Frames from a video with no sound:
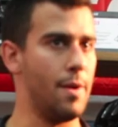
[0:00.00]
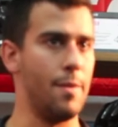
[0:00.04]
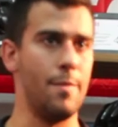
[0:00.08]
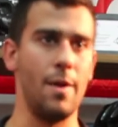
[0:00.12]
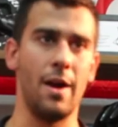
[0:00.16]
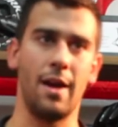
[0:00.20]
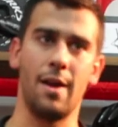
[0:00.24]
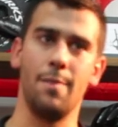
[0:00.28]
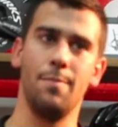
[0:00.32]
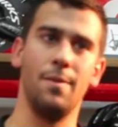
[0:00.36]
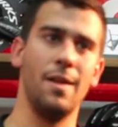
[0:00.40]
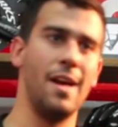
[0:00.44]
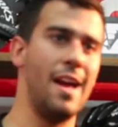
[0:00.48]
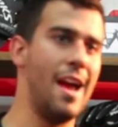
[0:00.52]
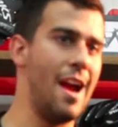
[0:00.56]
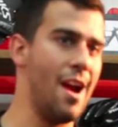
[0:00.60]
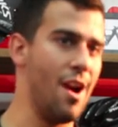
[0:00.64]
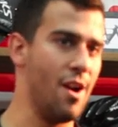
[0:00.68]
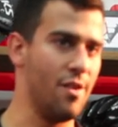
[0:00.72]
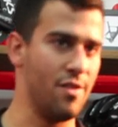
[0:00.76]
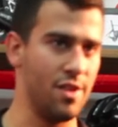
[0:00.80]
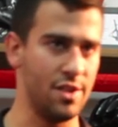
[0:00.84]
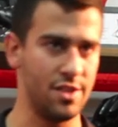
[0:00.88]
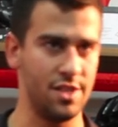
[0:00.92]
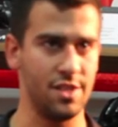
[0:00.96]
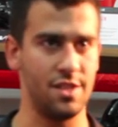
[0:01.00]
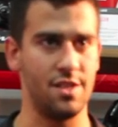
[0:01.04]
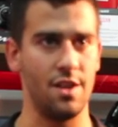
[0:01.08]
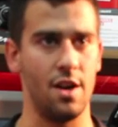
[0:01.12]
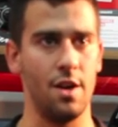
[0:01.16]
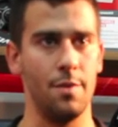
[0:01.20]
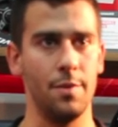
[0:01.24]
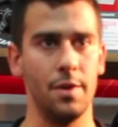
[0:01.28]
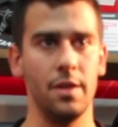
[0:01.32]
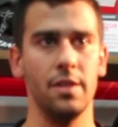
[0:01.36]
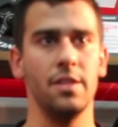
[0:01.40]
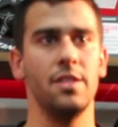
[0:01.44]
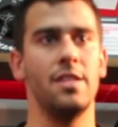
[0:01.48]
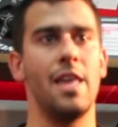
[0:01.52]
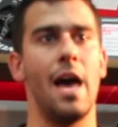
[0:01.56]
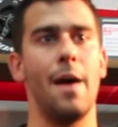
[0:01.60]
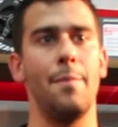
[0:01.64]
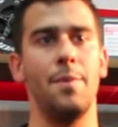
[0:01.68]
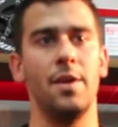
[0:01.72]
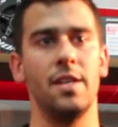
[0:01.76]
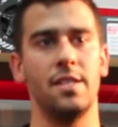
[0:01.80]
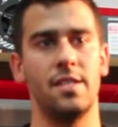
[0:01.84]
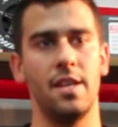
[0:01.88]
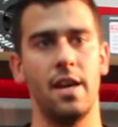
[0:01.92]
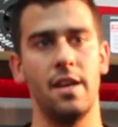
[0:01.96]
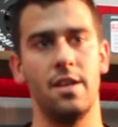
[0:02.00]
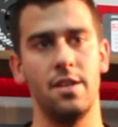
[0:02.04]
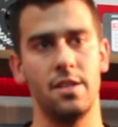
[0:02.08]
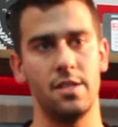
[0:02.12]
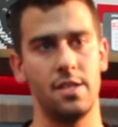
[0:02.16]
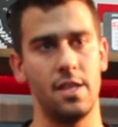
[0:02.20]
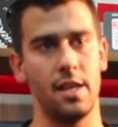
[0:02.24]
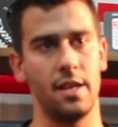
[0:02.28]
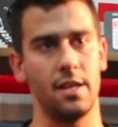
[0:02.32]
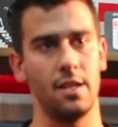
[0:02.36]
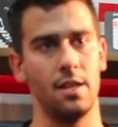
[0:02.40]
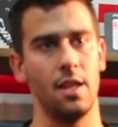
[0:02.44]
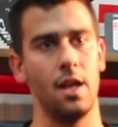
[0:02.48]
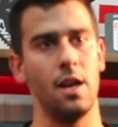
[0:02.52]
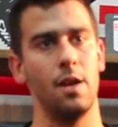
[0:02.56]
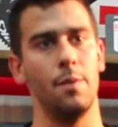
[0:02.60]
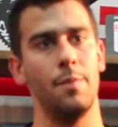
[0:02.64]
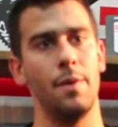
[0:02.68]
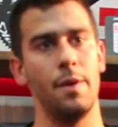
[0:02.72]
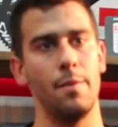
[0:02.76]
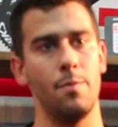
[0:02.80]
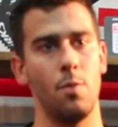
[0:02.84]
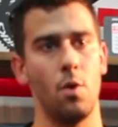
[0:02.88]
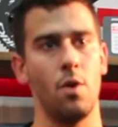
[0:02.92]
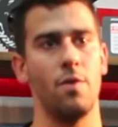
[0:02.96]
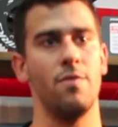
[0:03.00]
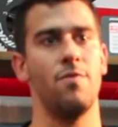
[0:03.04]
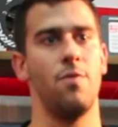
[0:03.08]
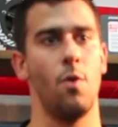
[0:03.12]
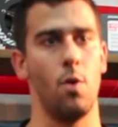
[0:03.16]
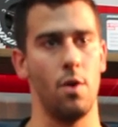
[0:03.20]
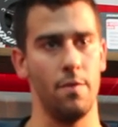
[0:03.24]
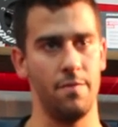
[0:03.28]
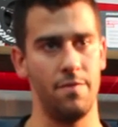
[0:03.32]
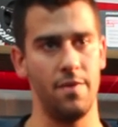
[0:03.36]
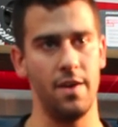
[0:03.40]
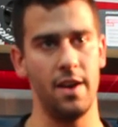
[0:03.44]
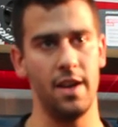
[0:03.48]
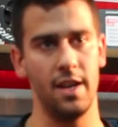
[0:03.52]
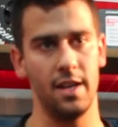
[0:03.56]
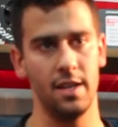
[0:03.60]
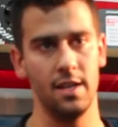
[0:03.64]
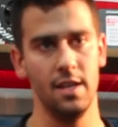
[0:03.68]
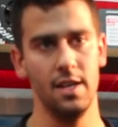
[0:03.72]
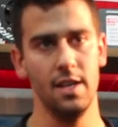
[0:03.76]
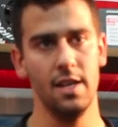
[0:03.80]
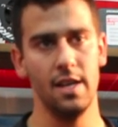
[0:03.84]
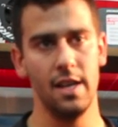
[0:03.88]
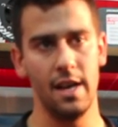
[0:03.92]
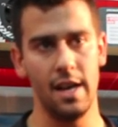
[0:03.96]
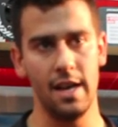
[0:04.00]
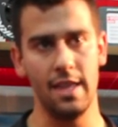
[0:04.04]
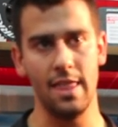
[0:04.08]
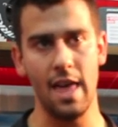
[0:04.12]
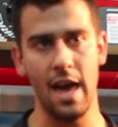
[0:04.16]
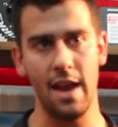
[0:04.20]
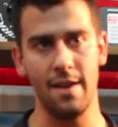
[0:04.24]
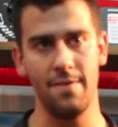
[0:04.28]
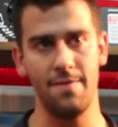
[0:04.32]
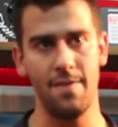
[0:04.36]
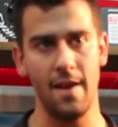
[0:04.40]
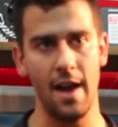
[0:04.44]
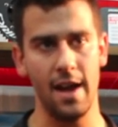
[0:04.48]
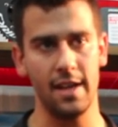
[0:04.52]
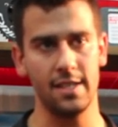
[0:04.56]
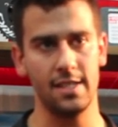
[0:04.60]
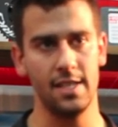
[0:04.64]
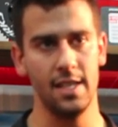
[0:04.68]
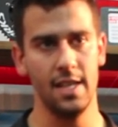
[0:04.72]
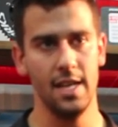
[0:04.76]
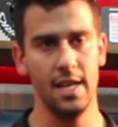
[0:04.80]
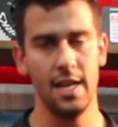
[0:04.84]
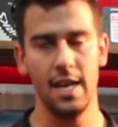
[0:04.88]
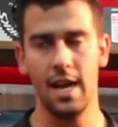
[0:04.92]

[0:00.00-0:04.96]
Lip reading: I'm not gonna play aero versus thermal. That being said, just think a little bit more form fitting in that effect.